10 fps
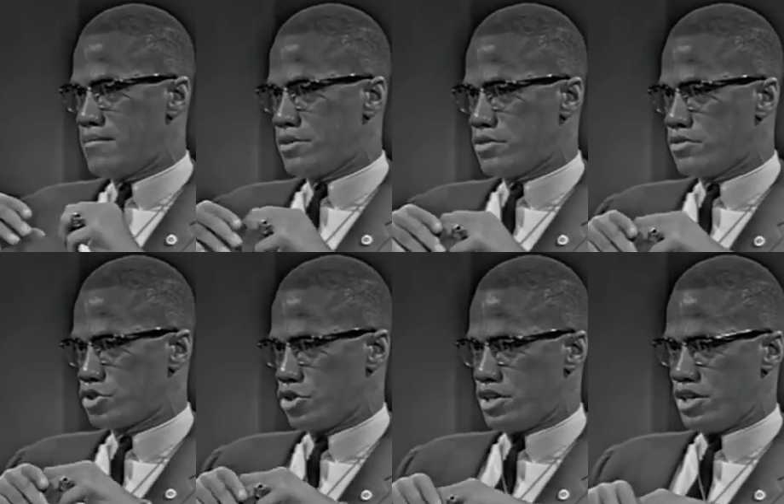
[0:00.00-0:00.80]
But
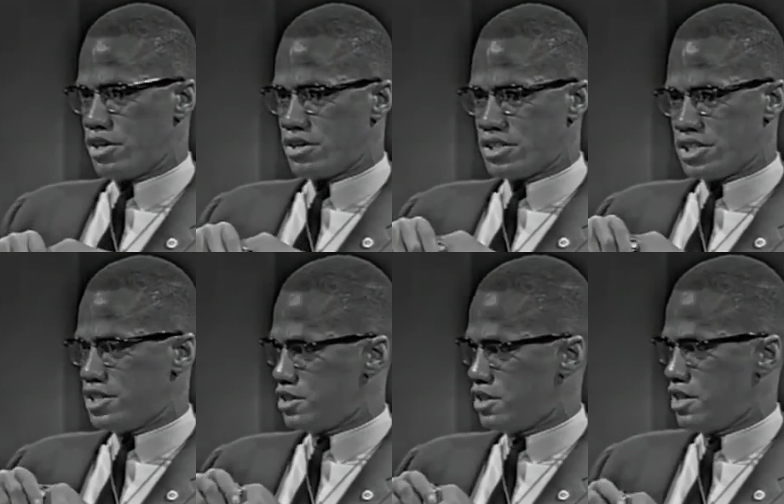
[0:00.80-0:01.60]
don't join the
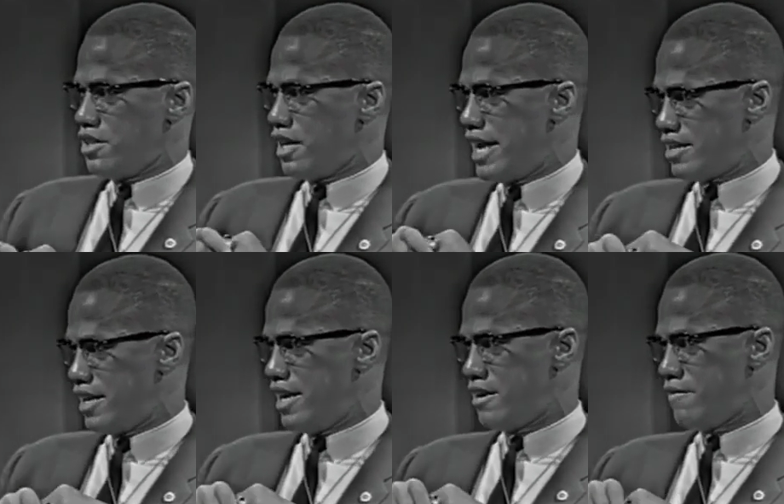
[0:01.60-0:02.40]
organization and then get at
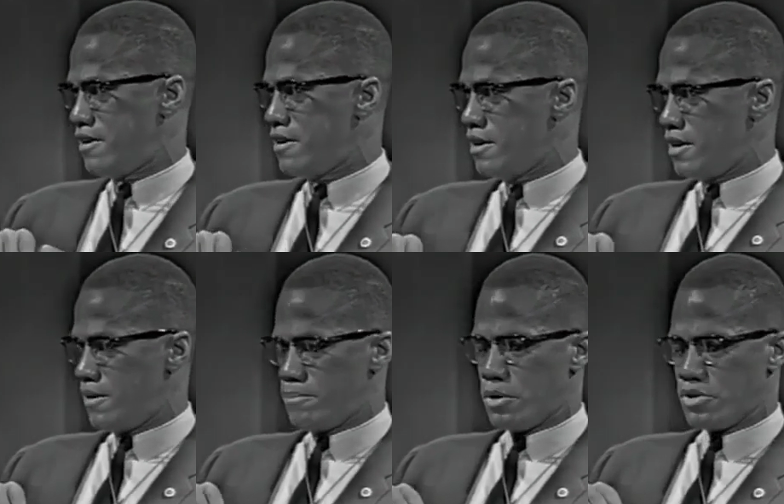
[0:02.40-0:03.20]
the head of it
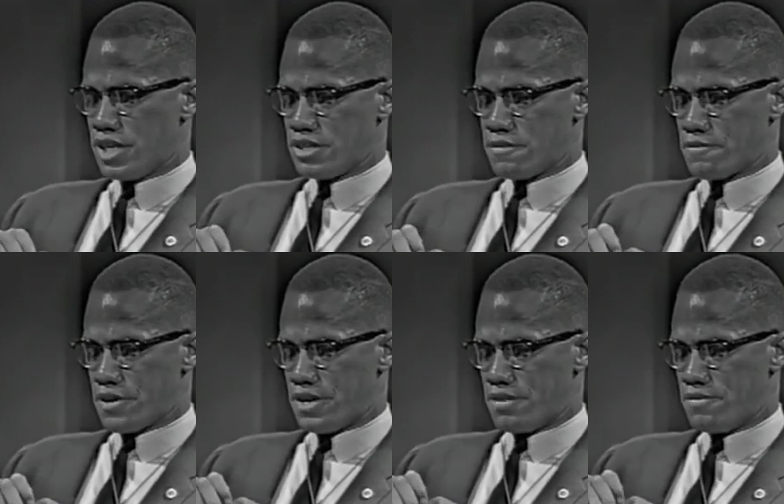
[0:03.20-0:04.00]
and pose as a
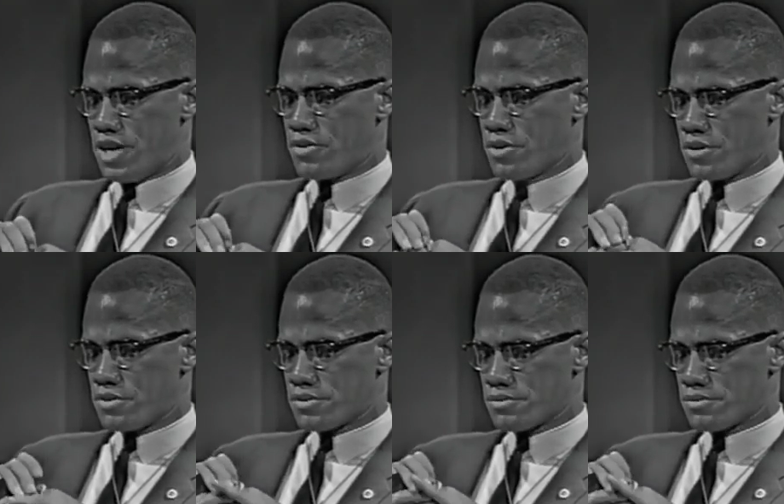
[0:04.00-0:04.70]
friend of Negroes.